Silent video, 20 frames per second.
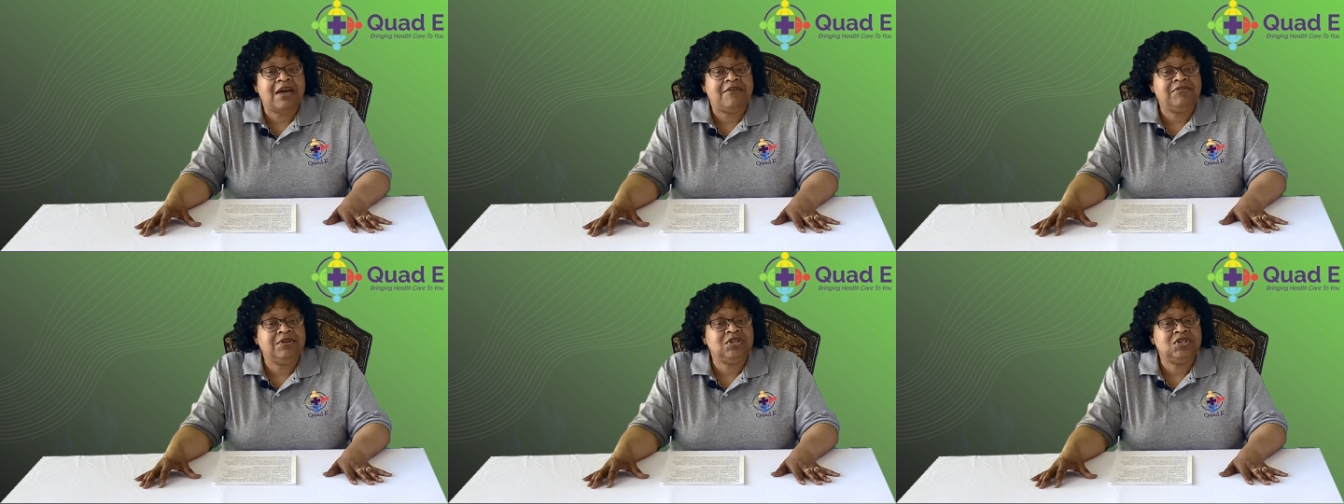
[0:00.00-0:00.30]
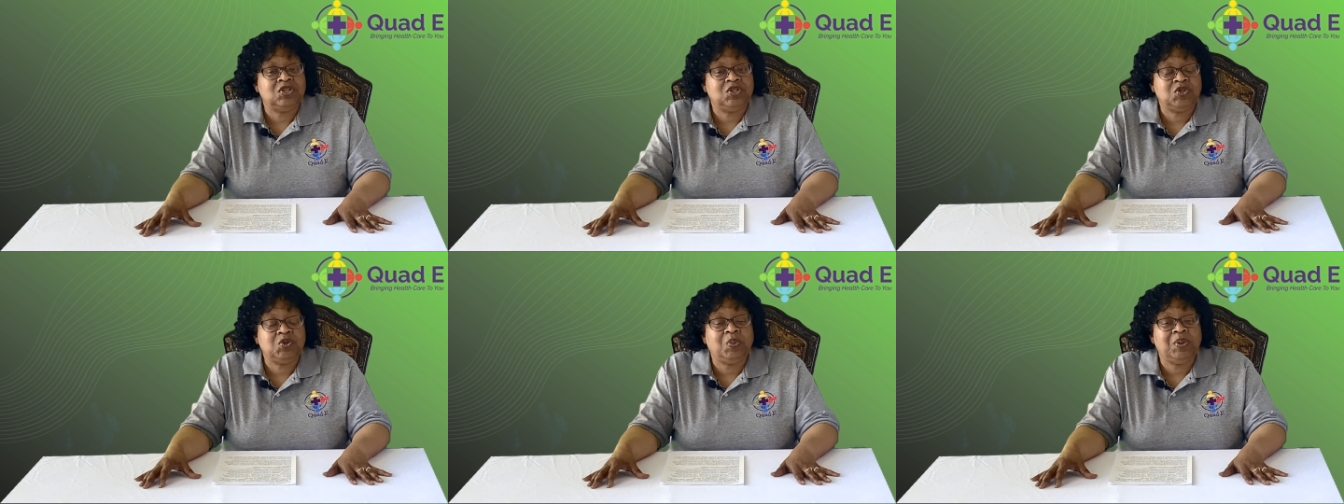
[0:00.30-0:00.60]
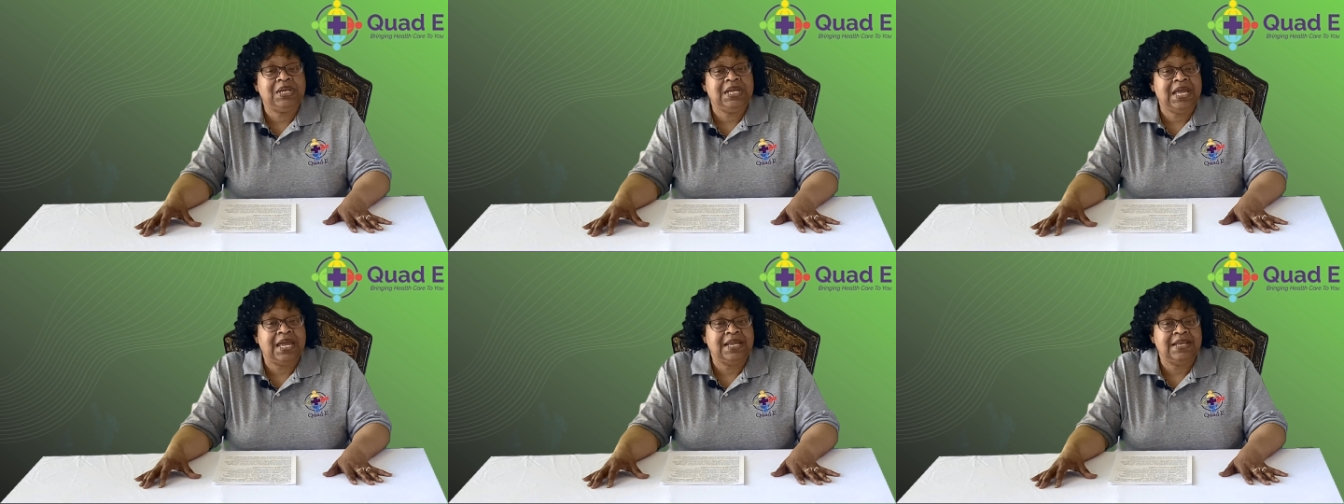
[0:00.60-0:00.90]

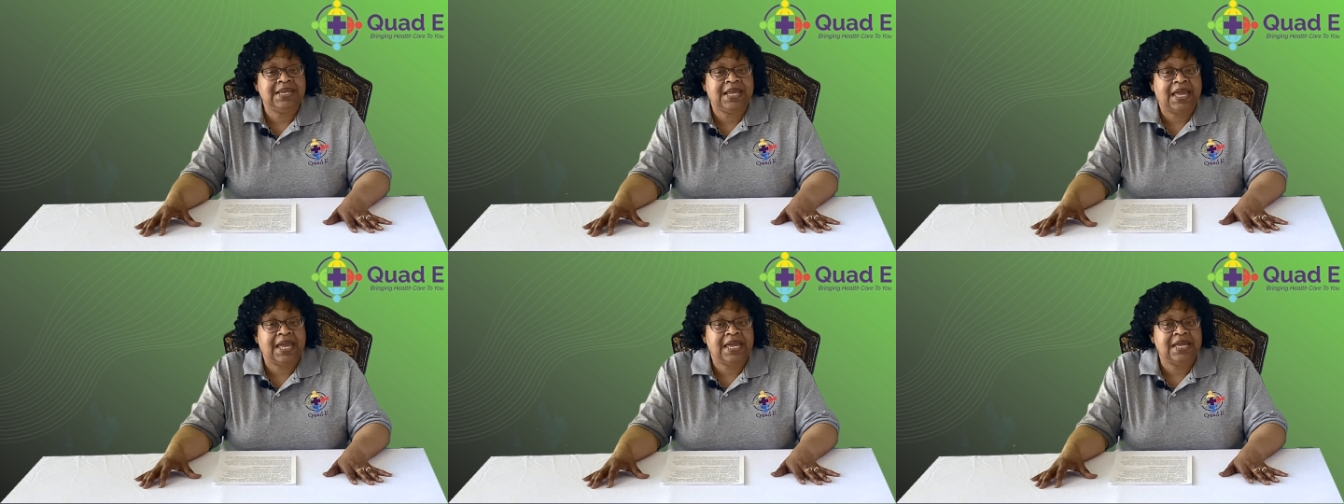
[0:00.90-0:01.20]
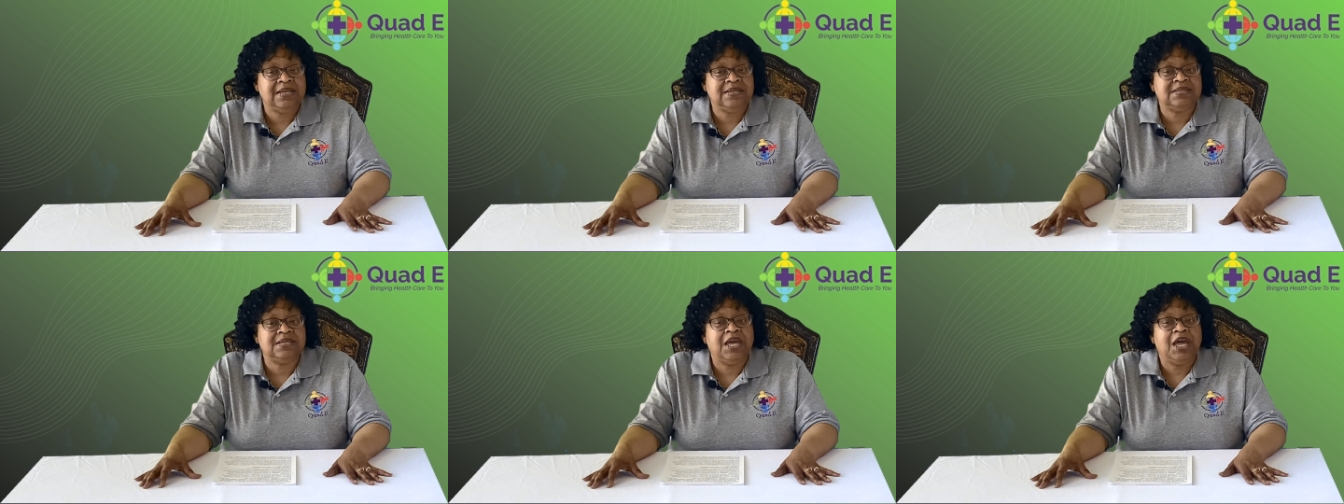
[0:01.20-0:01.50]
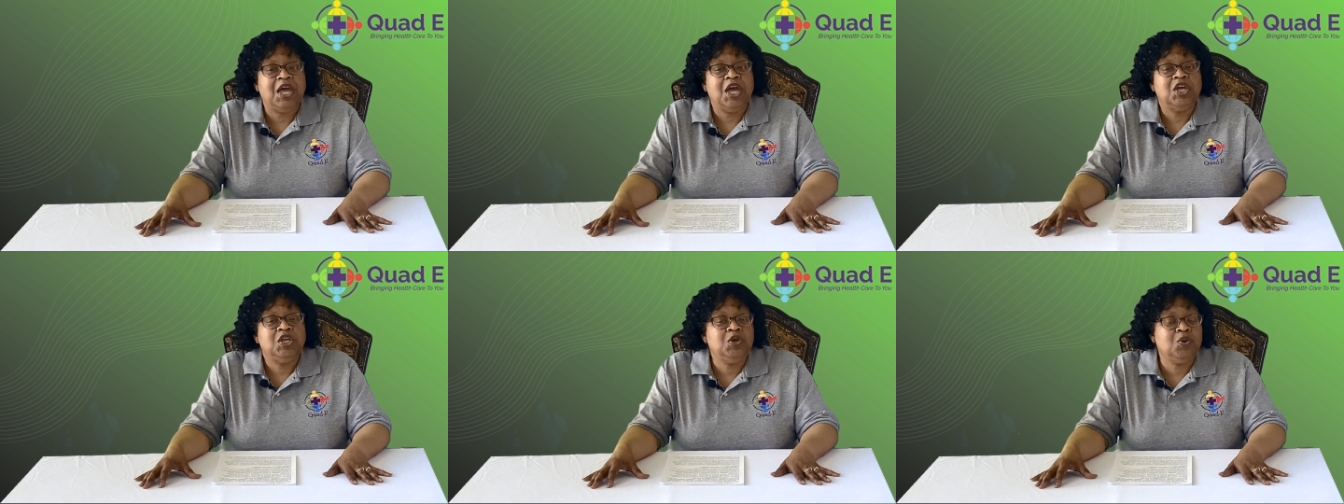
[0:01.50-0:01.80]
27 to
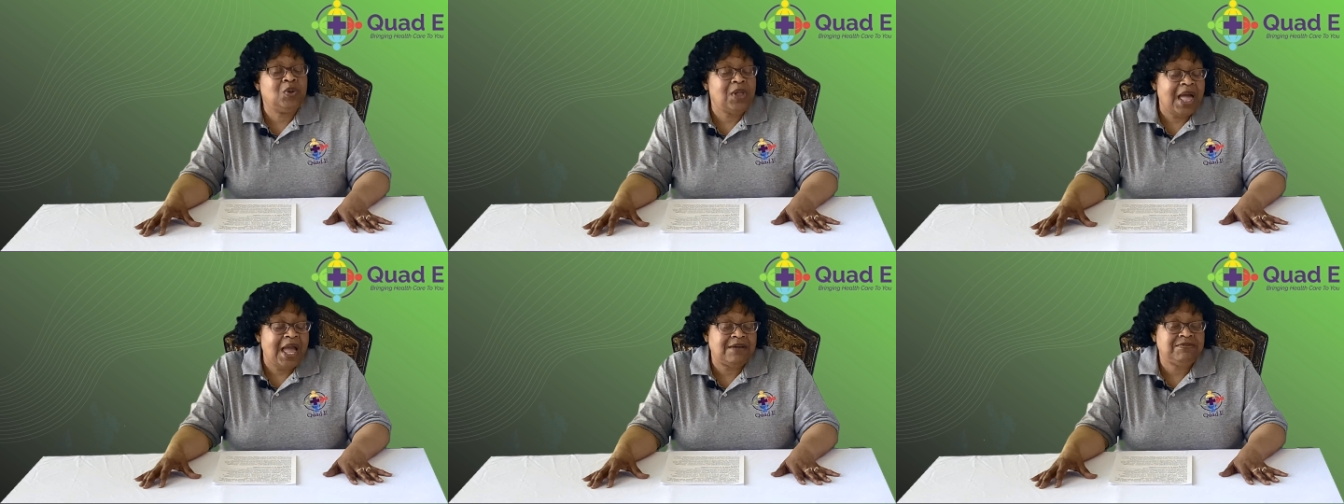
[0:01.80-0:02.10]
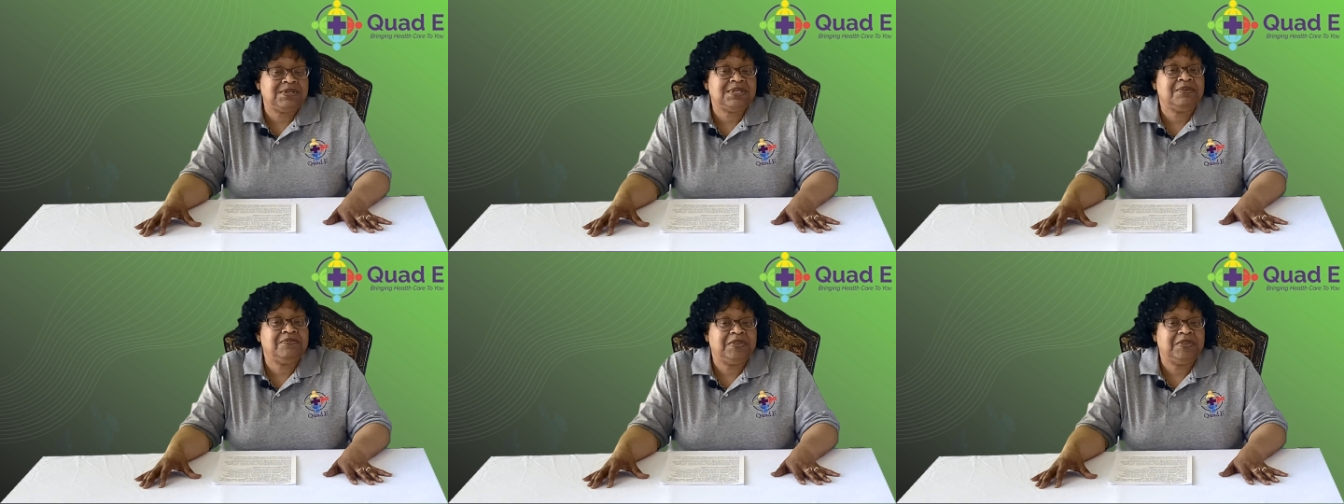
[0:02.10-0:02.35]
28 days,